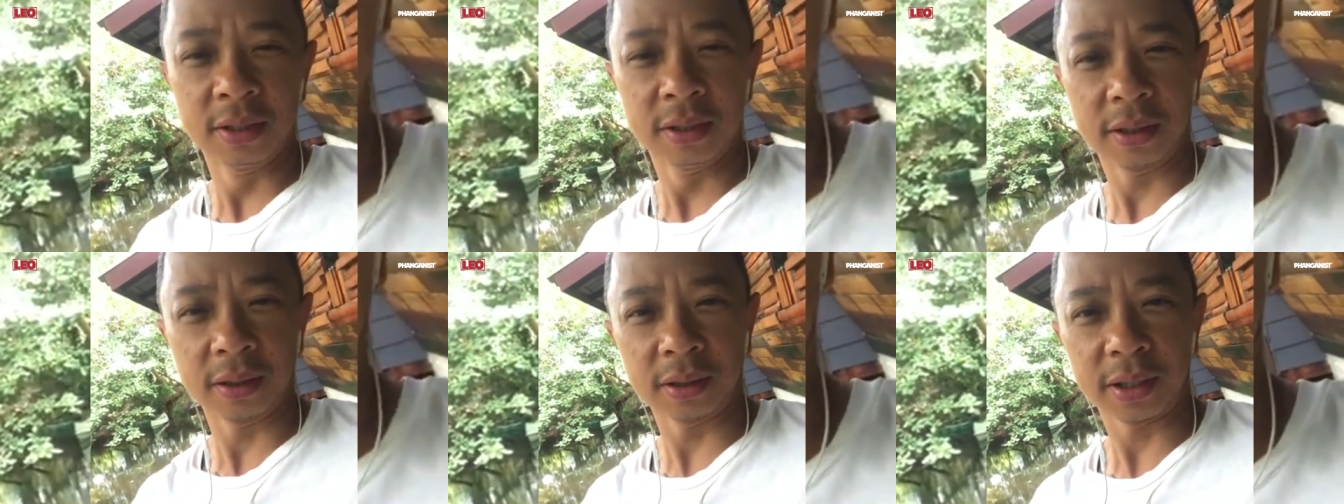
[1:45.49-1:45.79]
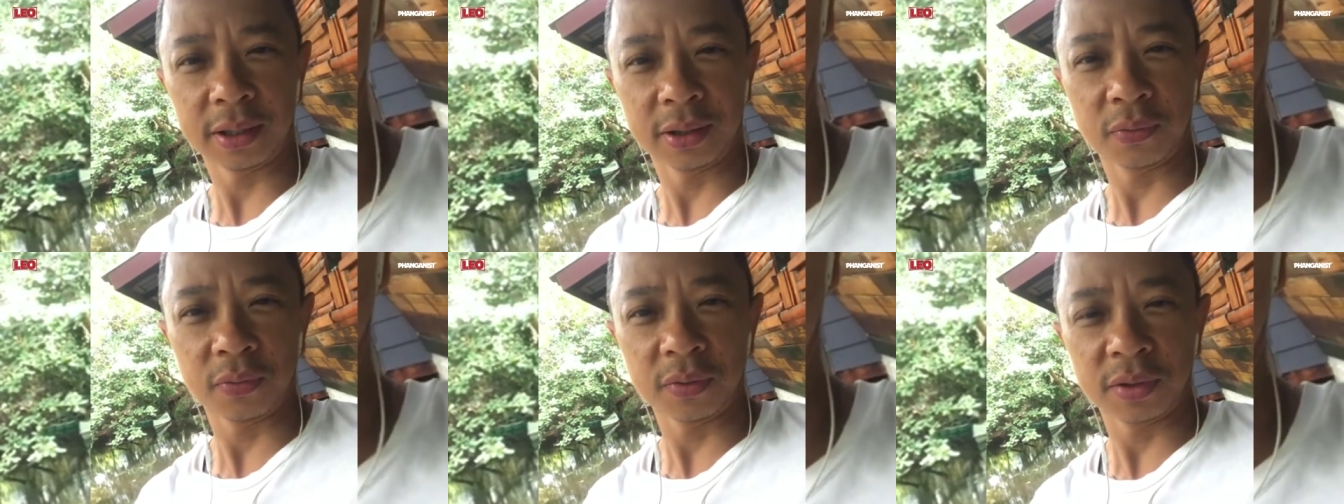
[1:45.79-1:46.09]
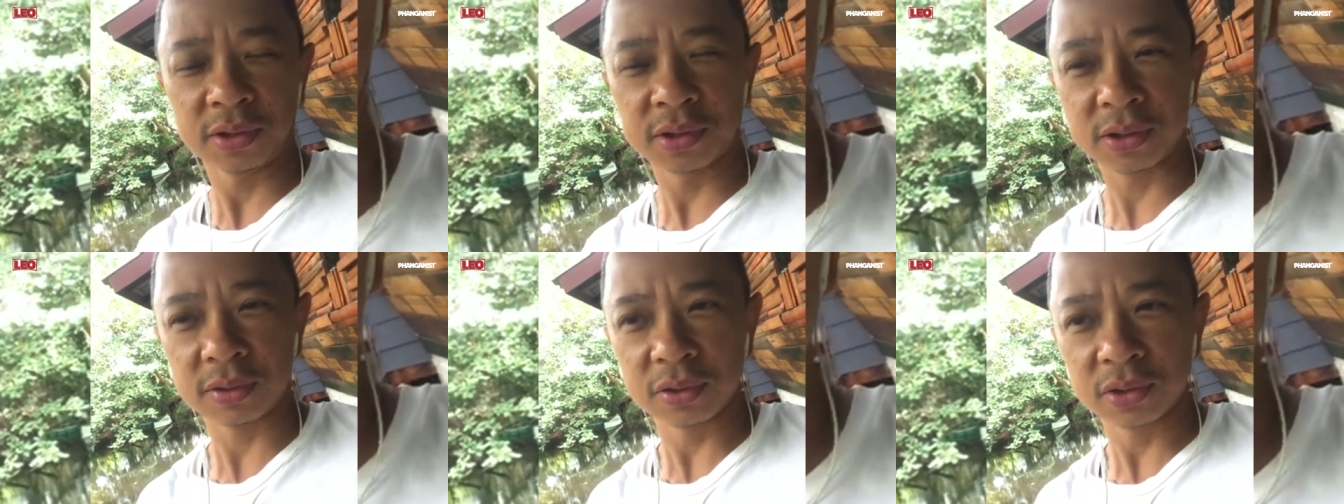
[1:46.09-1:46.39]
a lot of
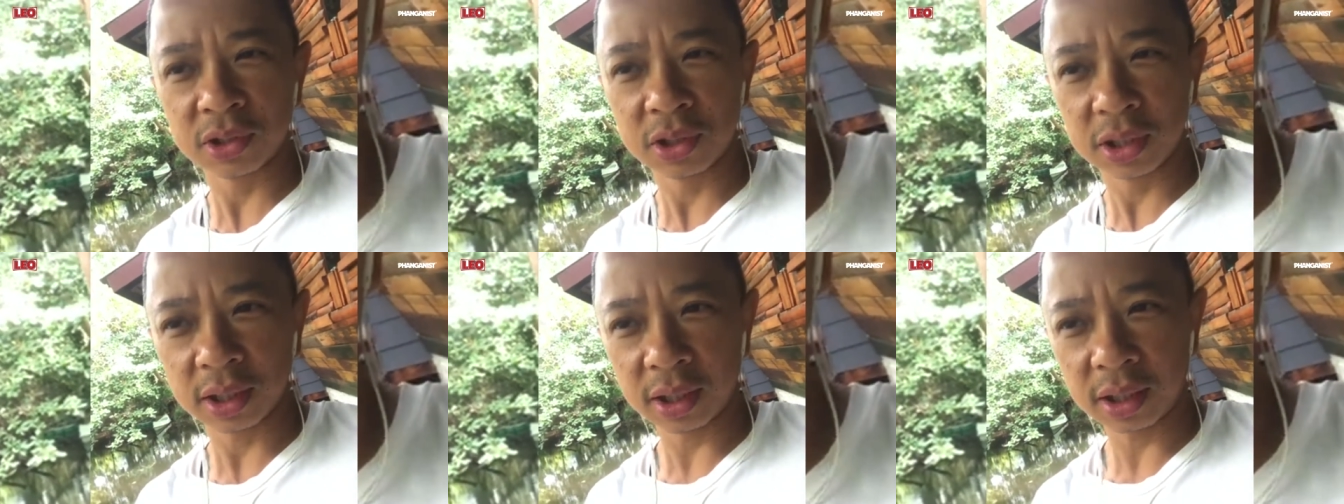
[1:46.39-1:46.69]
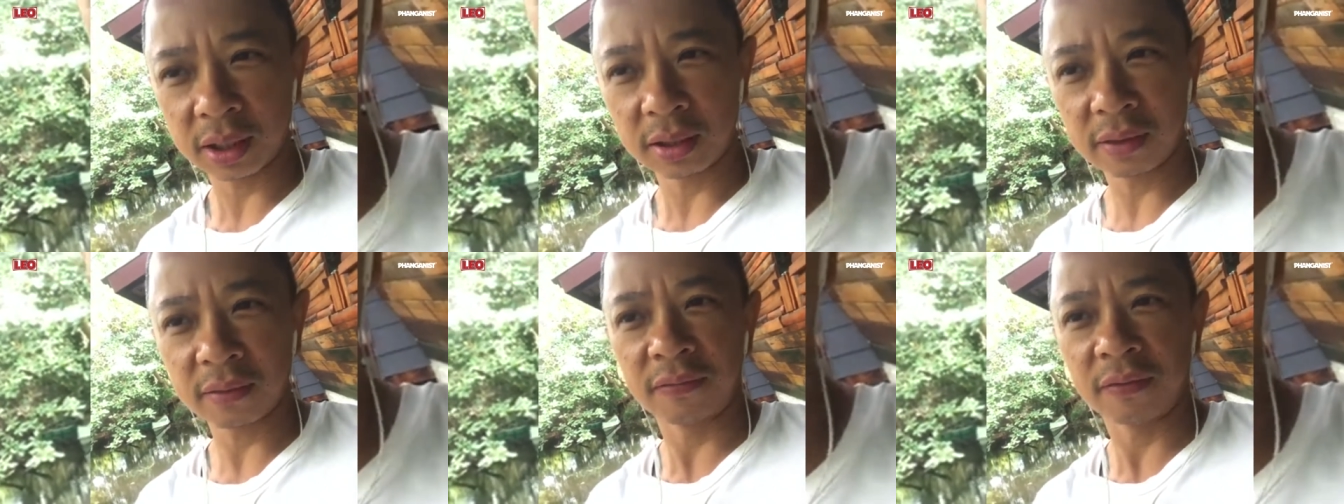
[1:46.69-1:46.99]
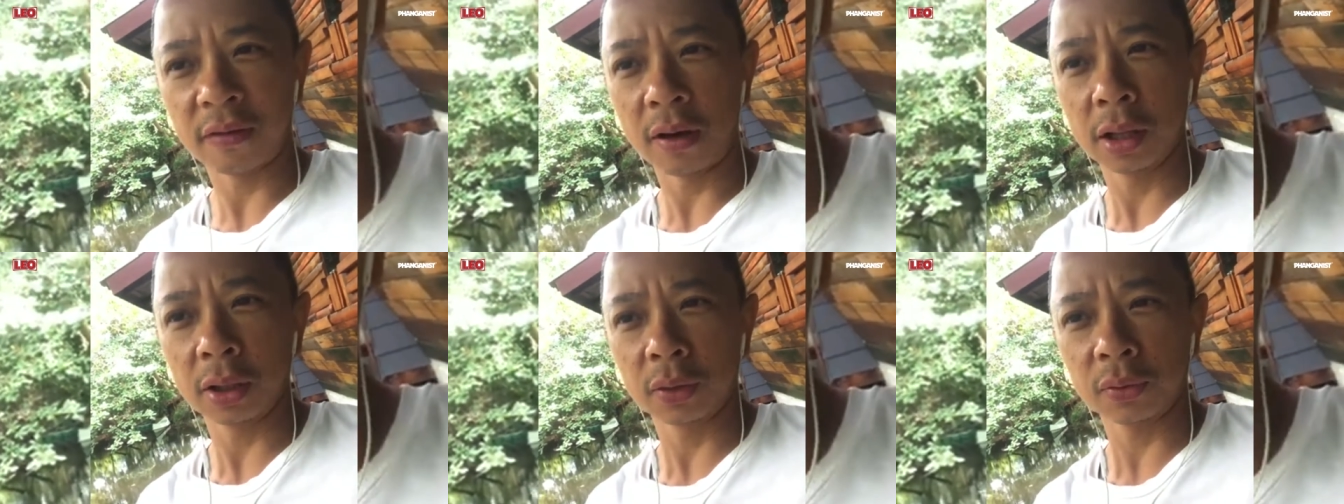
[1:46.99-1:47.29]
researching,
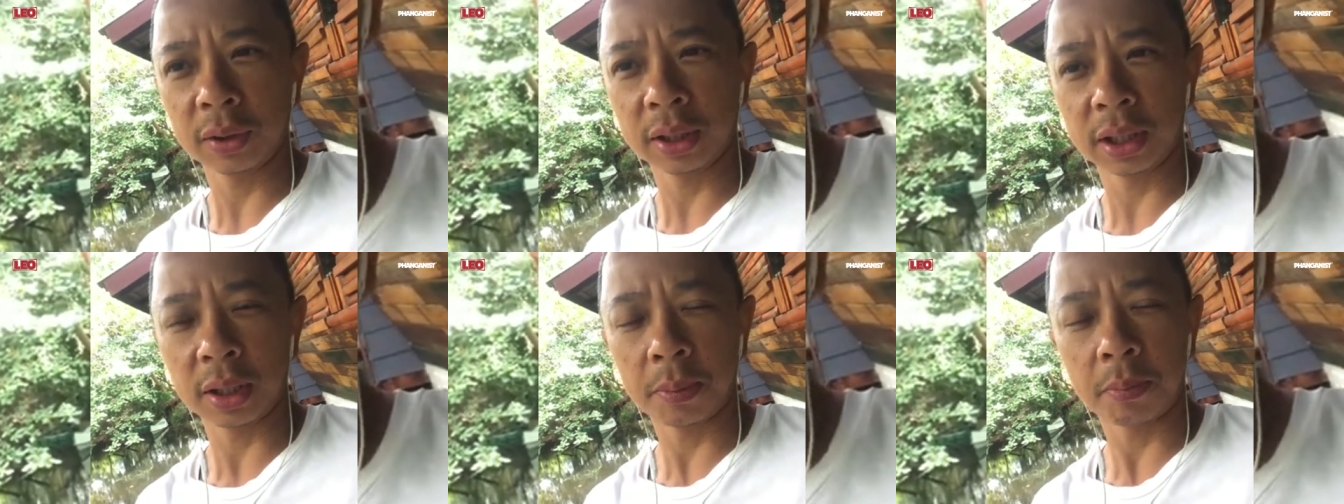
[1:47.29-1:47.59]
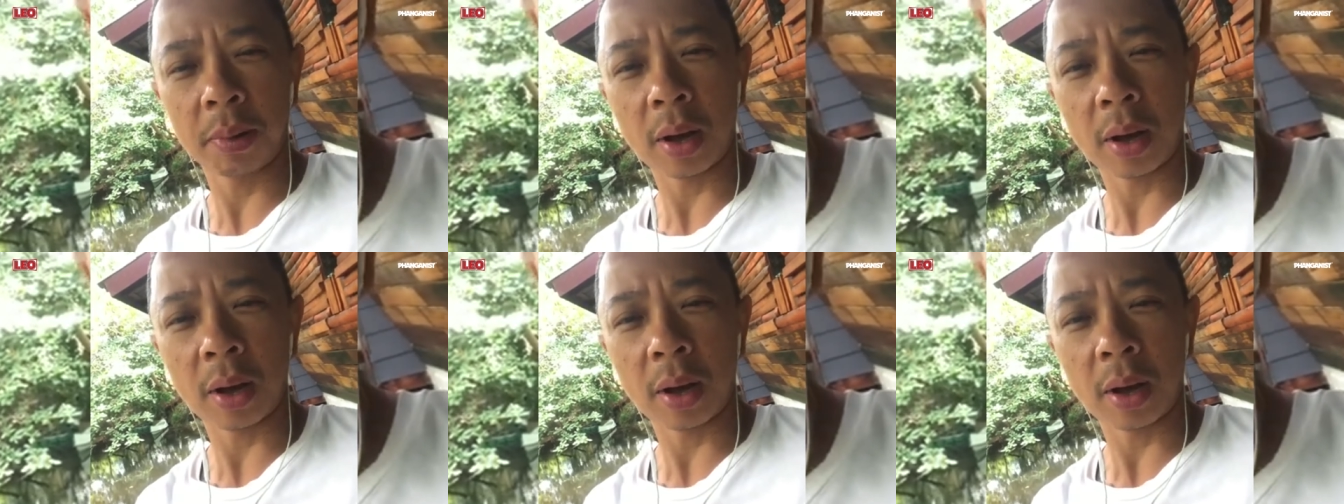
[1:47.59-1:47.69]
following the